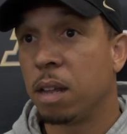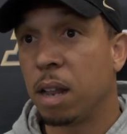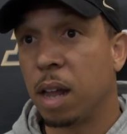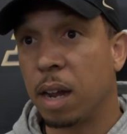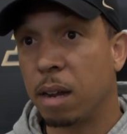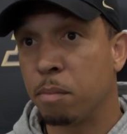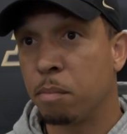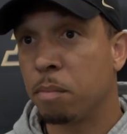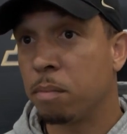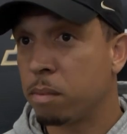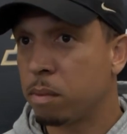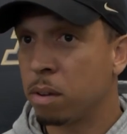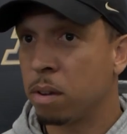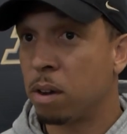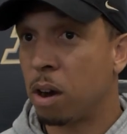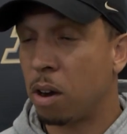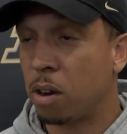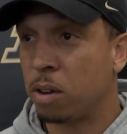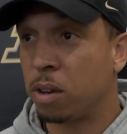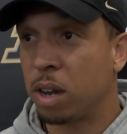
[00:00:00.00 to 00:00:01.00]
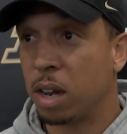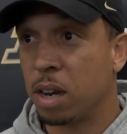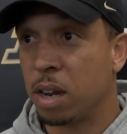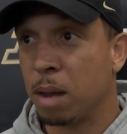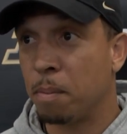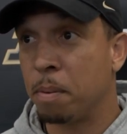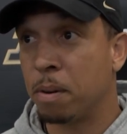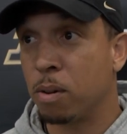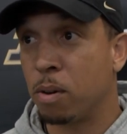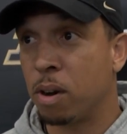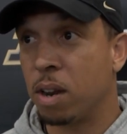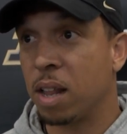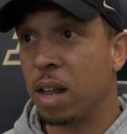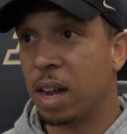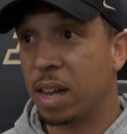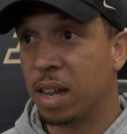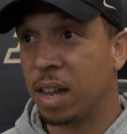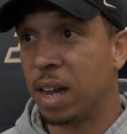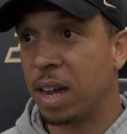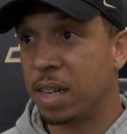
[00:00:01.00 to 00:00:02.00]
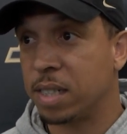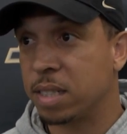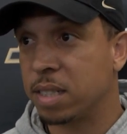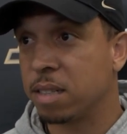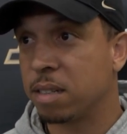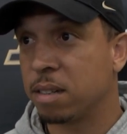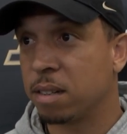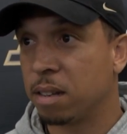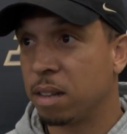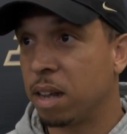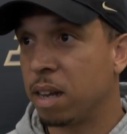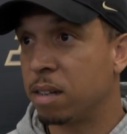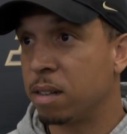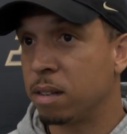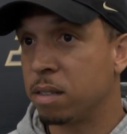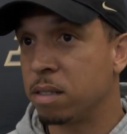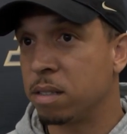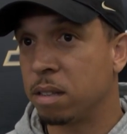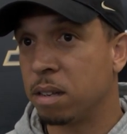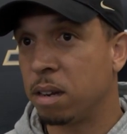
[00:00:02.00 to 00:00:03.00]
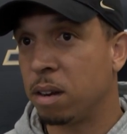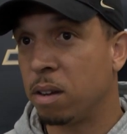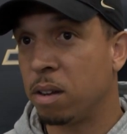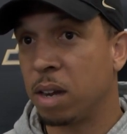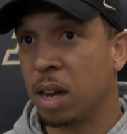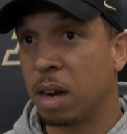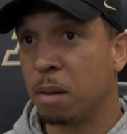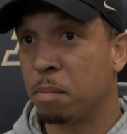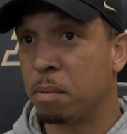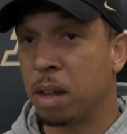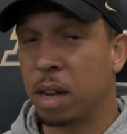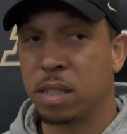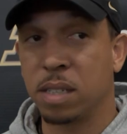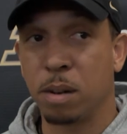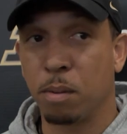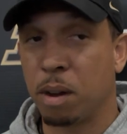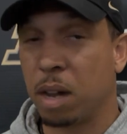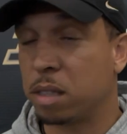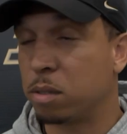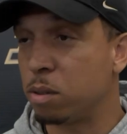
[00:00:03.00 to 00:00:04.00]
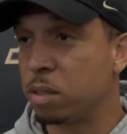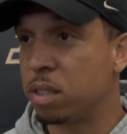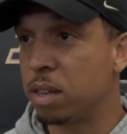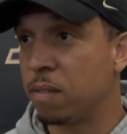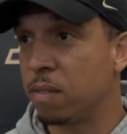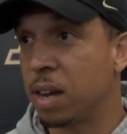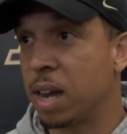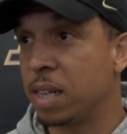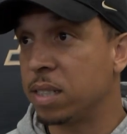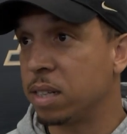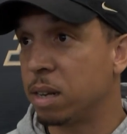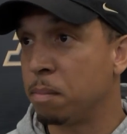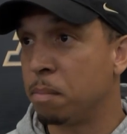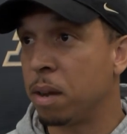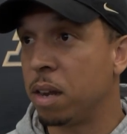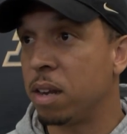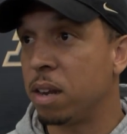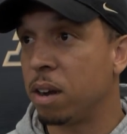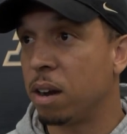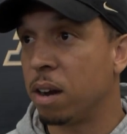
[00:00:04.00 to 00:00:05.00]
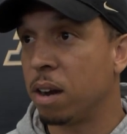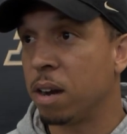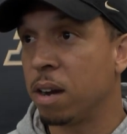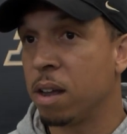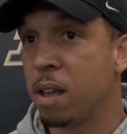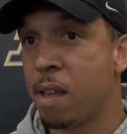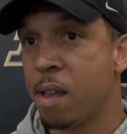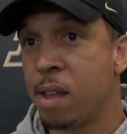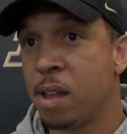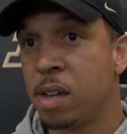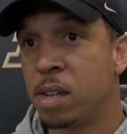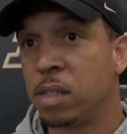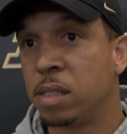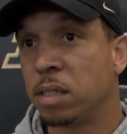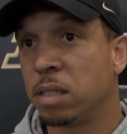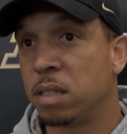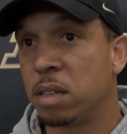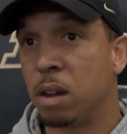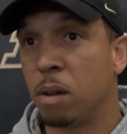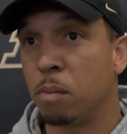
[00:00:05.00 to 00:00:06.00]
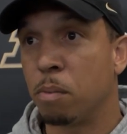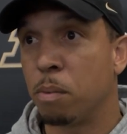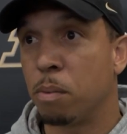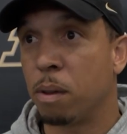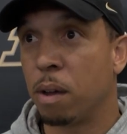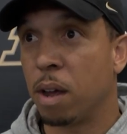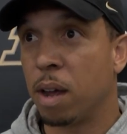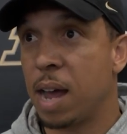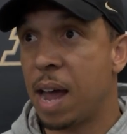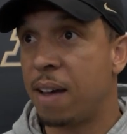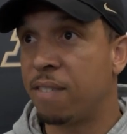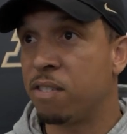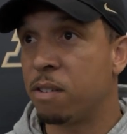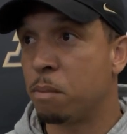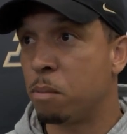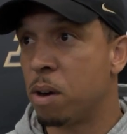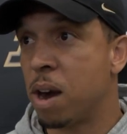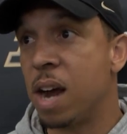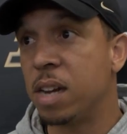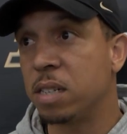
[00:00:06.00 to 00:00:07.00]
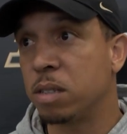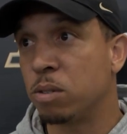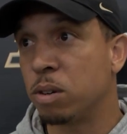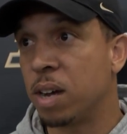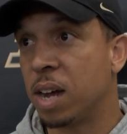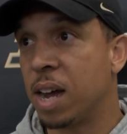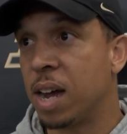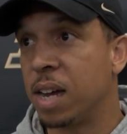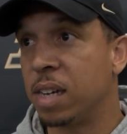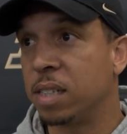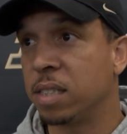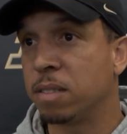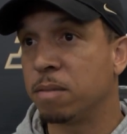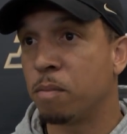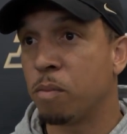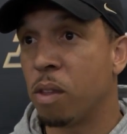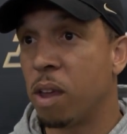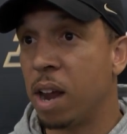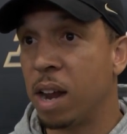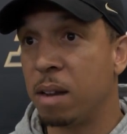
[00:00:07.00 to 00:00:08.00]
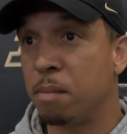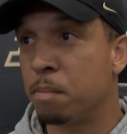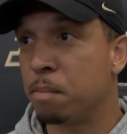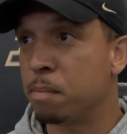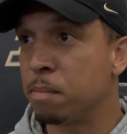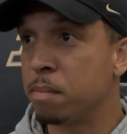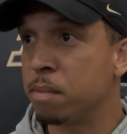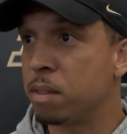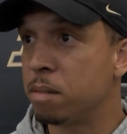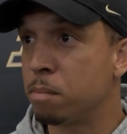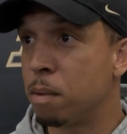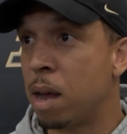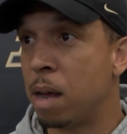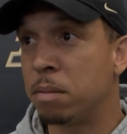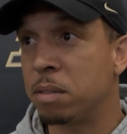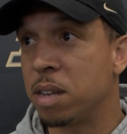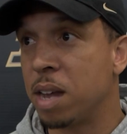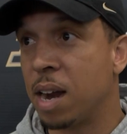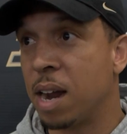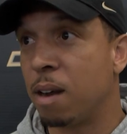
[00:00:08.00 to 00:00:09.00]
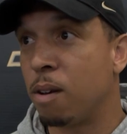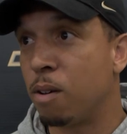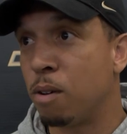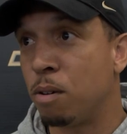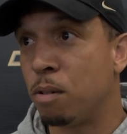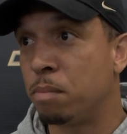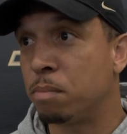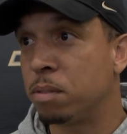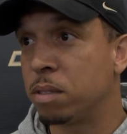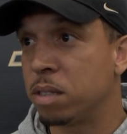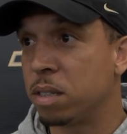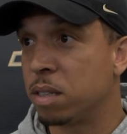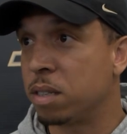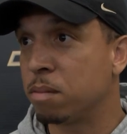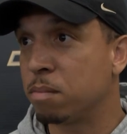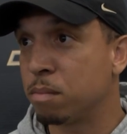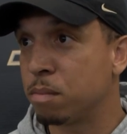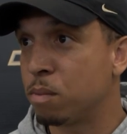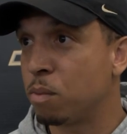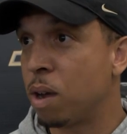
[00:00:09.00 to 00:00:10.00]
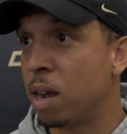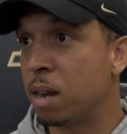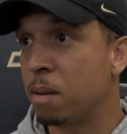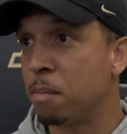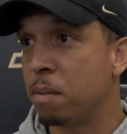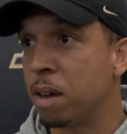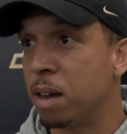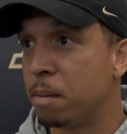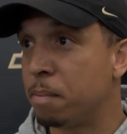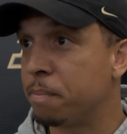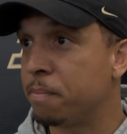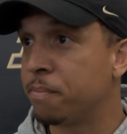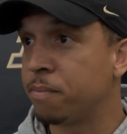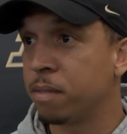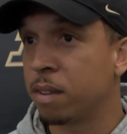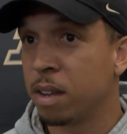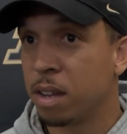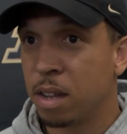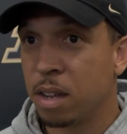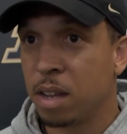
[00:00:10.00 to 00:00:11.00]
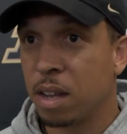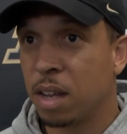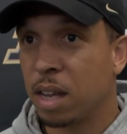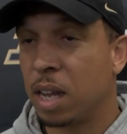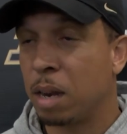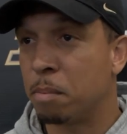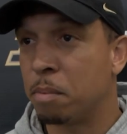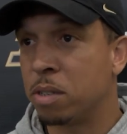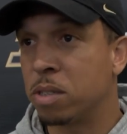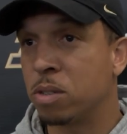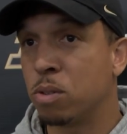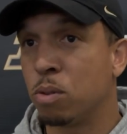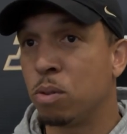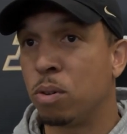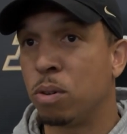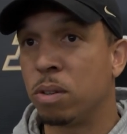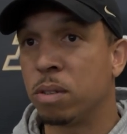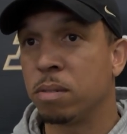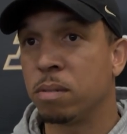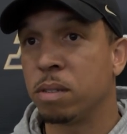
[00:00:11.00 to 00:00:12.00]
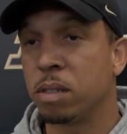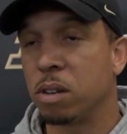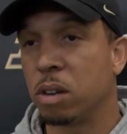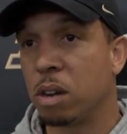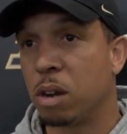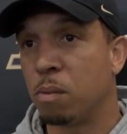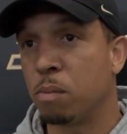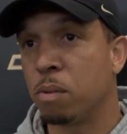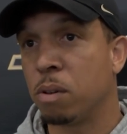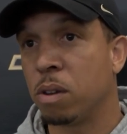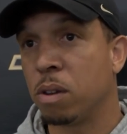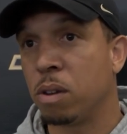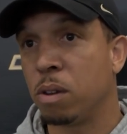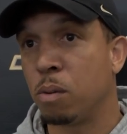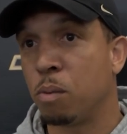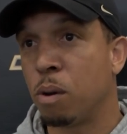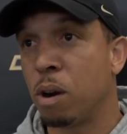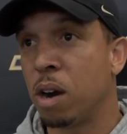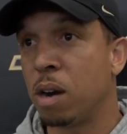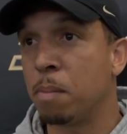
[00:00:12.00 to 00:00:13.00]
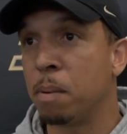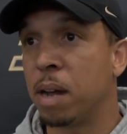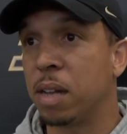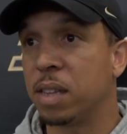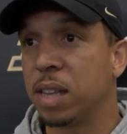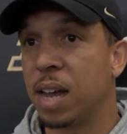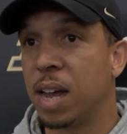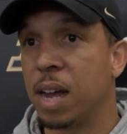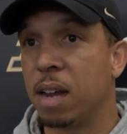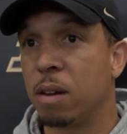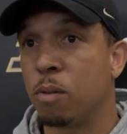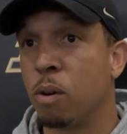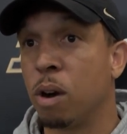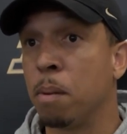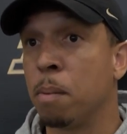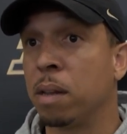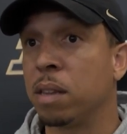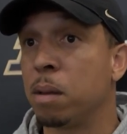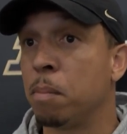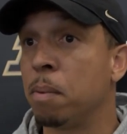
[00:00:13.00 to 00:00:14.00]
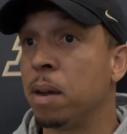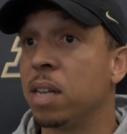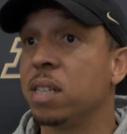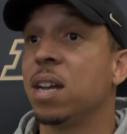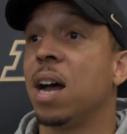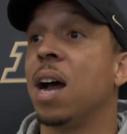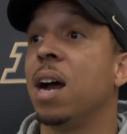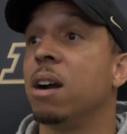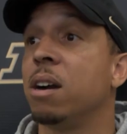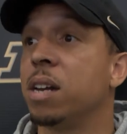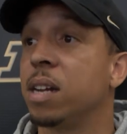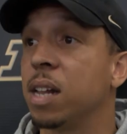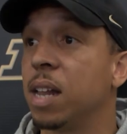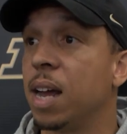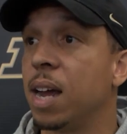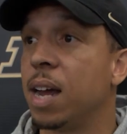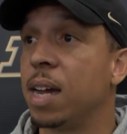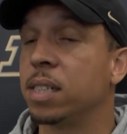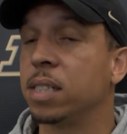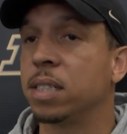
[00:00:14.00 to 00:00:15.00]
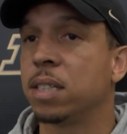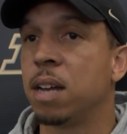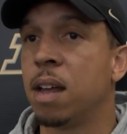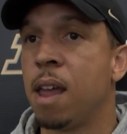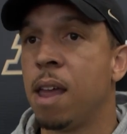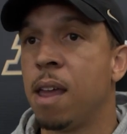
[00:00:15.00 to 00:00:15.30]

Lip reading: Like, are you getting up and going to that class? Like this, you know, you got, like I said, we got 27 guys at mid-year. You know, half of them are high school guys. Mom's not at home to wake them up, get them to school. And so you're worried about that. You're worried about them being tired in class.